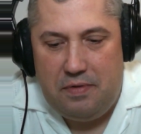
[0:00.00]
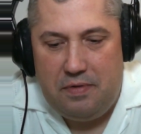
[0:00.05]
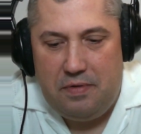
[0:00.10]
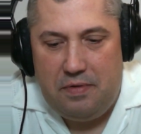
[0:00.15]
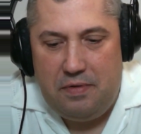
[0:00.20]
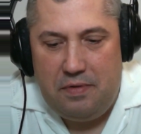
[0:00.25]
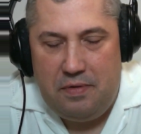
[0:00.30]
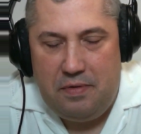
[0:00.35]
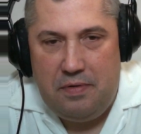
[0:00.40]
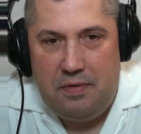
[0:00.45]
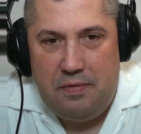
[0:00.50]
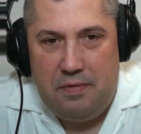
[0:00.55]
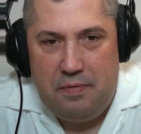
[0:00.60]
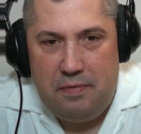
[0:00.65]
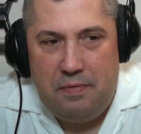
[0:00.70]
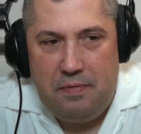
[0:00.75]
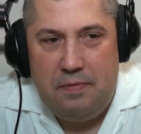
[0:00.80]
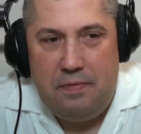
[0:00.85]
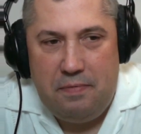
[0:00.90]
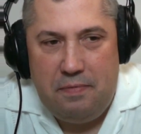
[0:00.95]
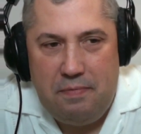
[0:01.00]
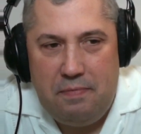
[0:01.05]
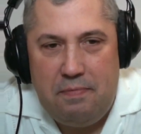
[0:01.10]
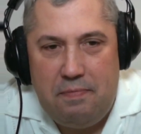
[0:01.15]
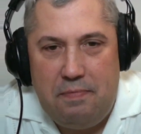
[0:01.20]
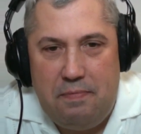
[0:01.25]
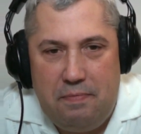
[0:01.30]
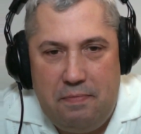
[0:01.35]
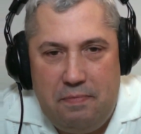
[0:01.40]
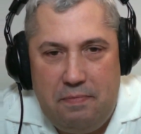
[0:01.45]

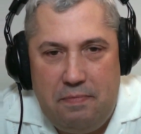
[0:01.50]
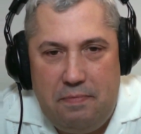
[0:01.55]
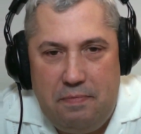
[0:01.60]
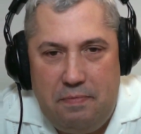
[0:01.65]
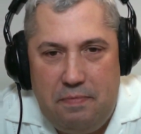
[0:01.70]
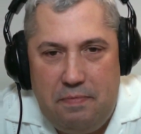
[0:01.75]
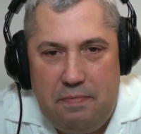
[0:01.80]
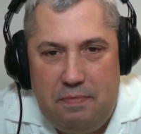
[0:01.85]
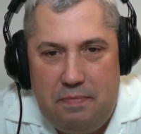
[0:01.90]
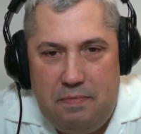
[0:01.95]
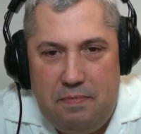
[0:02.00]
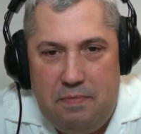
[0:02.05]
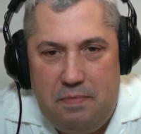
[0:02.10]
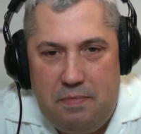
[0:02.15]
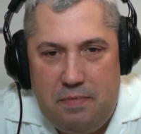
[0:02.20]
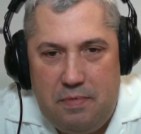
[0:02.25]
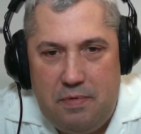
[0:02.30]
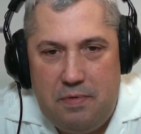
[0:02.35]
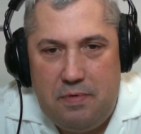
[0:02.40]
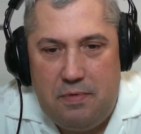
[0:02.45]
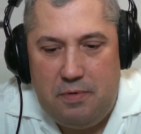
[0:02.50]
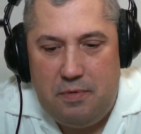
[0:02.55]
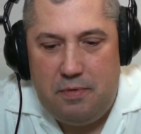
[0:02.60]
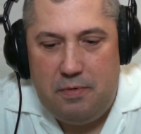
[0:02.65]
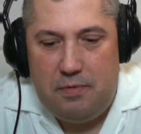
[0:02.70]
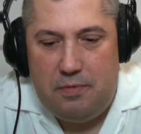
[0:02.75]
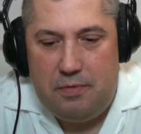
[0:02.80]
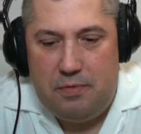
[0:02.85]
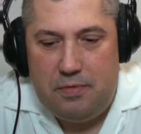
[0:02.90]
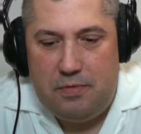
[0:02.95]

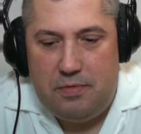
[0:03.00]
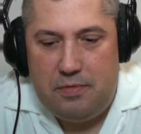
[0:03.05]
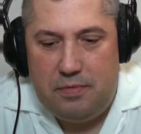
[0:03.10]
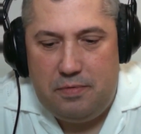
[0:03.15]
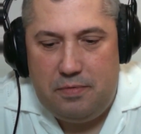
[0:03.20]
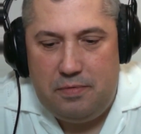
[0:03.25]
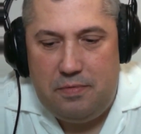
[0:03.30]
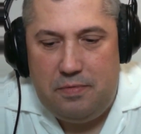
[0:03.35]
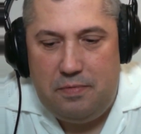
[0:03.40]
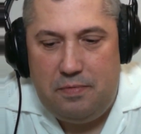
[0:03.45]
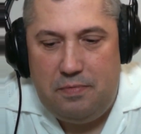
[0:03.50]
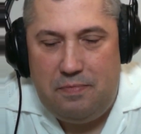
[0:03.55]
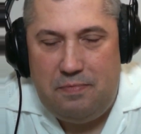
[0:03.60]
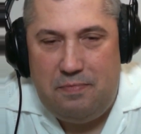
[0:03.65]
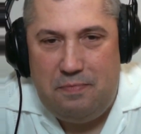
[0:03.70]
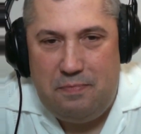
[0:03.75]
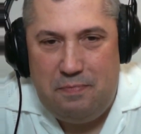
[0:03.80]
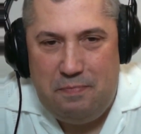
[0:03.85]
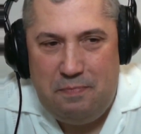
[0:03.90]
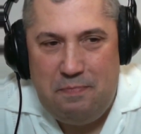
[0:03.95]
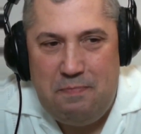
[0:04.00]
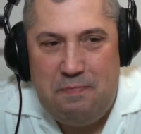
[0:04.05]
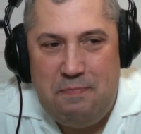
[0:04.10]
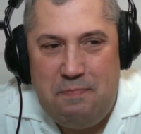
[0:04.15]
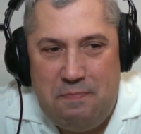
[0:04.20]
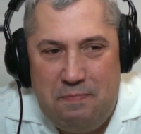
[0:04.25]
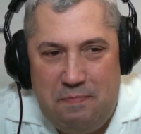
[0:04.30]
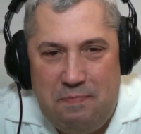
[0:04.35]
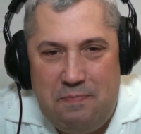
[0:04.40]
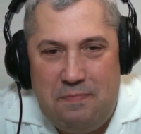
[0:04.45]

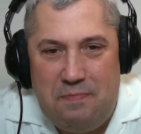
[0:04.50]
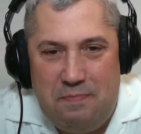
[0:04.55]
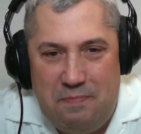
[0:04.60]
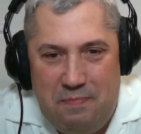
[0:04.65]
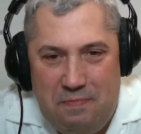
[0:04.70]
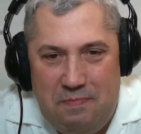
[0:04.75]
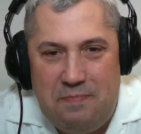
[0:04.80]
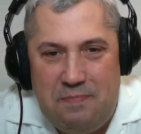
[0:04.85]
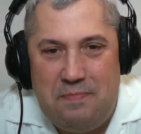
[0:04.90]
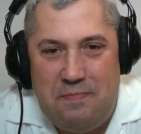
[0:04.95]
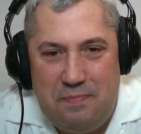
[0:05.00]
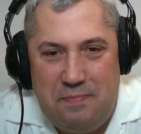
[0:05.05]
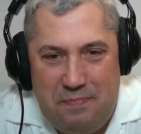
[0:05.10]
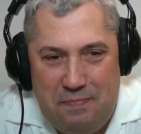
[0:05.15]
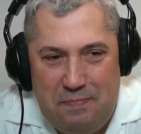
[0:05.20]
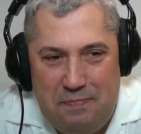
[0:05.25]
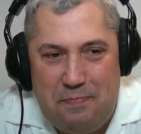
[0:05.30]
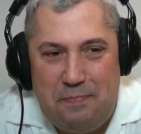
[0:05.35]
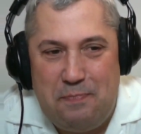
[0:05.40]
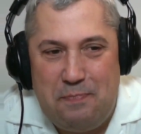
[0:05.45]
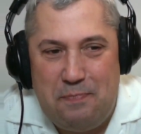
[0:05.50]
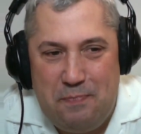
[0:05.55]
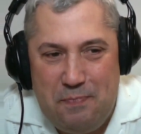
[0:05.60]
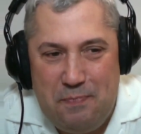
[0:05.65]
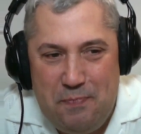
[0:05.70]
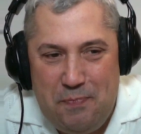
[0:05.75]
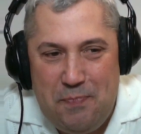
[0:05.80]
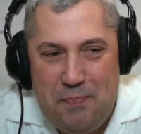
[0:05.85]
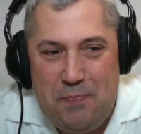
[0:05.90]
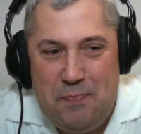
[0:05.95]

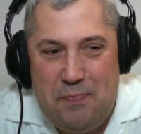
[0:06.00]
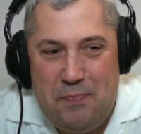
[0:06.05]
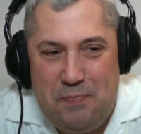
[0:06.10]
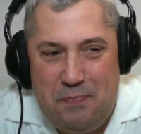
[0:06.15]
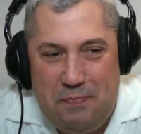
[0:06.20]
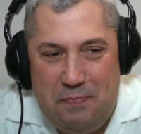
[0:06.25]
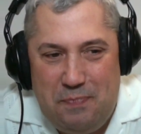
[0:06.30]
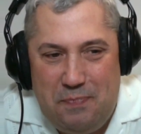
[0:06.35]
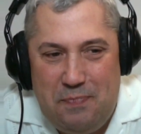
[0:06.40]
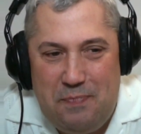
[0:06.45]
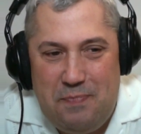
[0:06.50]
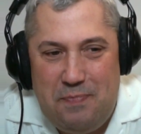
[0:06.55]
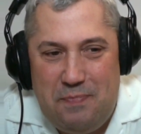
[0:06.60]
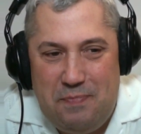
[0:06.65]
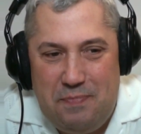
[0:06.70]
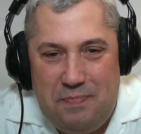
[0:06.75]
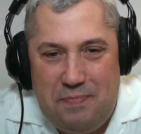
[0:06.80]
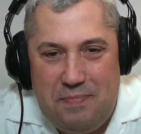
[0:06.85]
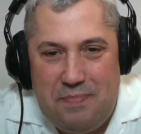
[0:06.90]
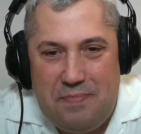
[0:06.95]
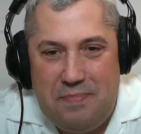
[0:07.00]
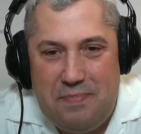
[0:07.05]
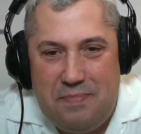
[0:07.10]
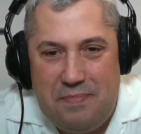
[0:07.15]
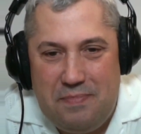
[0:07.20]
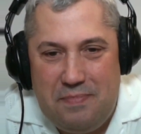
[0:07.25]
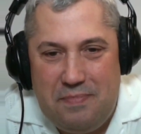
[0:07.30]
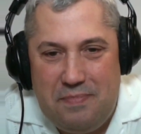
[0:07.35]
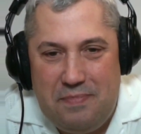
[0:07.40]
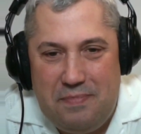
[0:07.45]

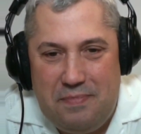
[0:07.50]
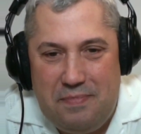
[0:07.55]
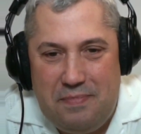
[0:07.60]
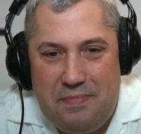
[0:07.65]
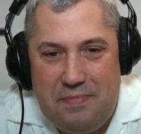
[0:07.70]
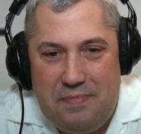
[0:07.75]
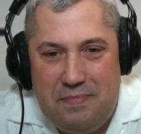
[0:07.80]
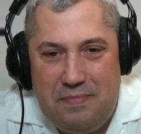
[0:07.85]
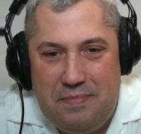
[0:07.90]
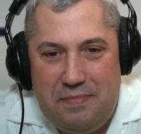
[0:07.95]
[no speech]